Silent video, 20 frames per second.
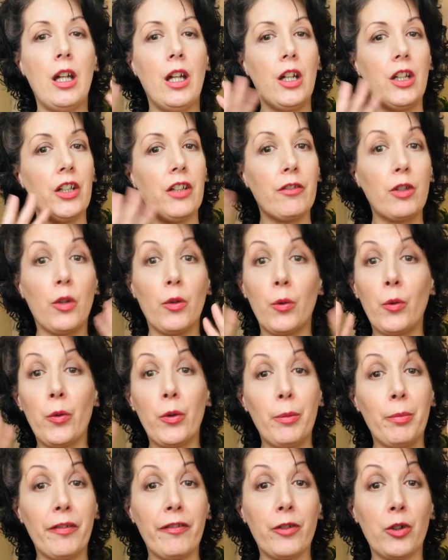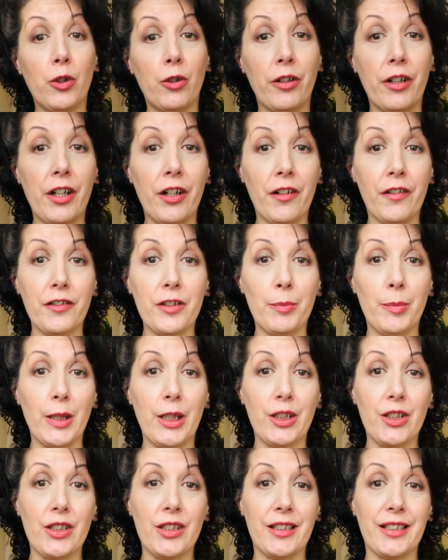And you've got all the before and after
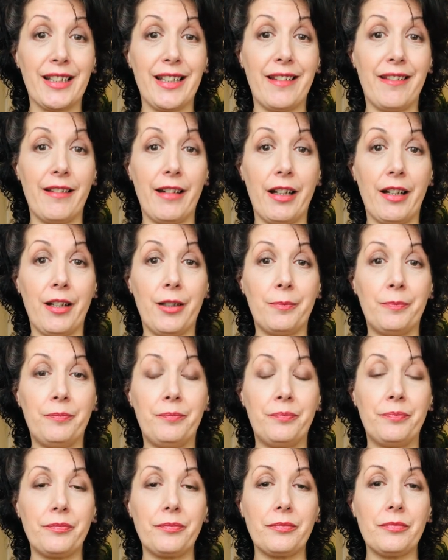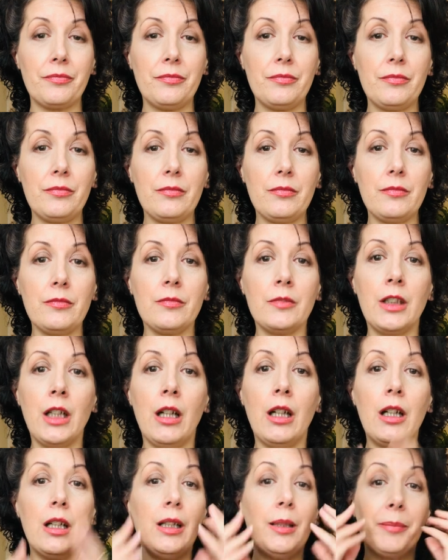pictures in there.
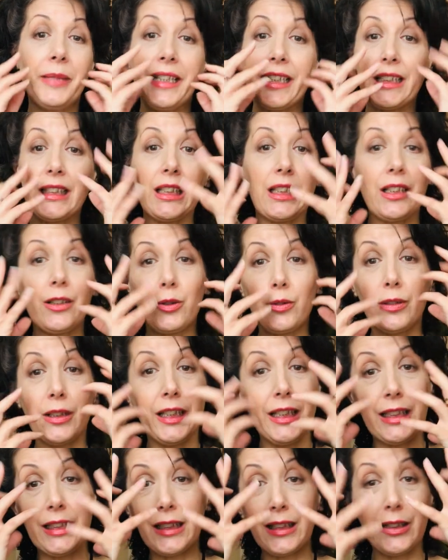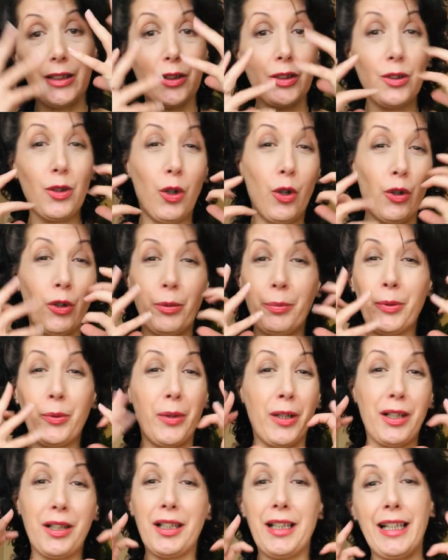But yes, I had all these horrible,
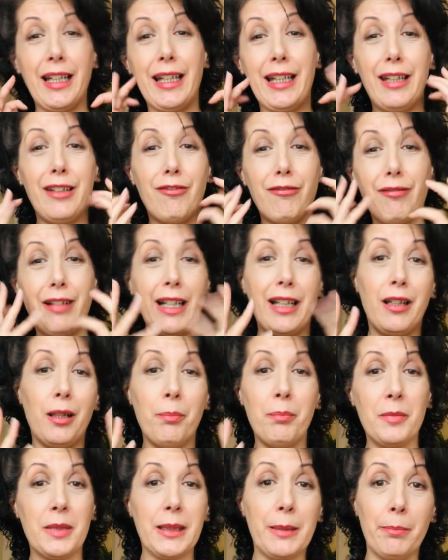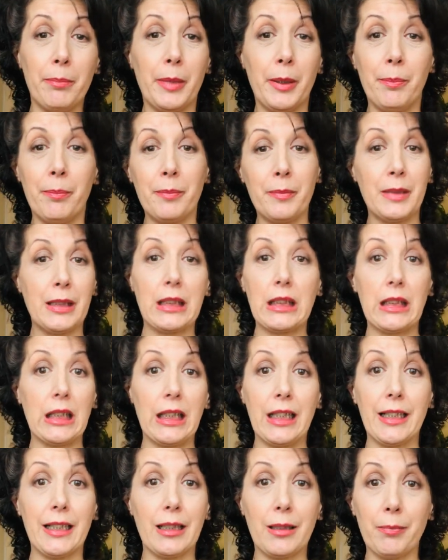ugly red lumps and bumps
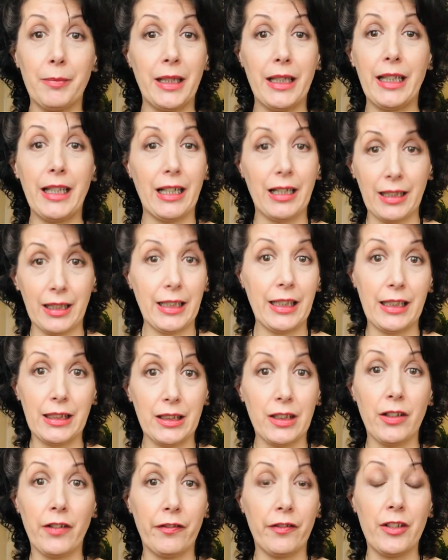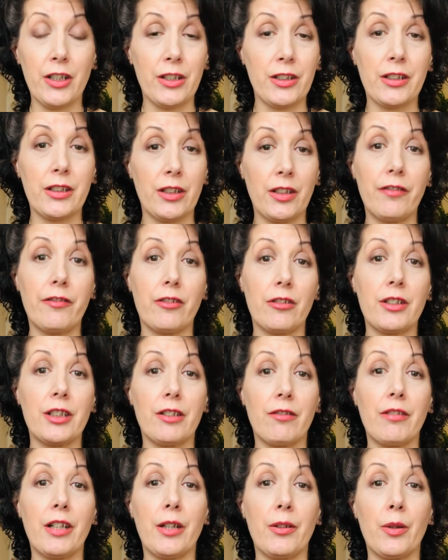like many acne sufferers
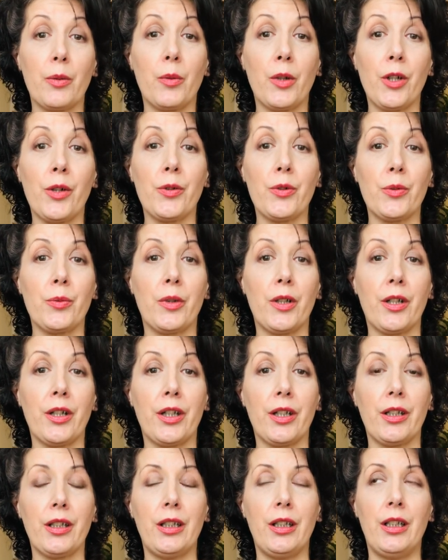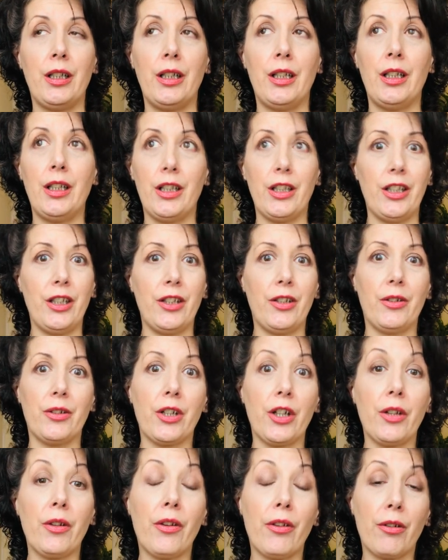around the world were, you know,
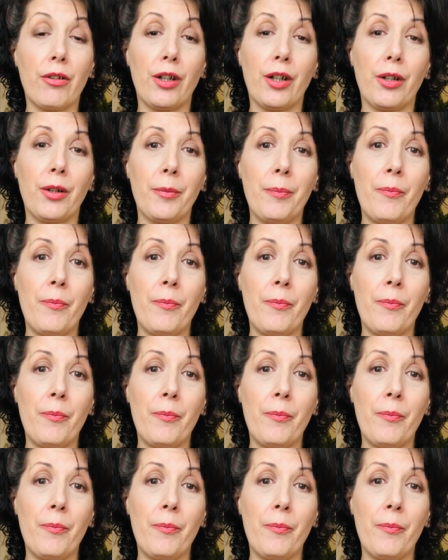go through.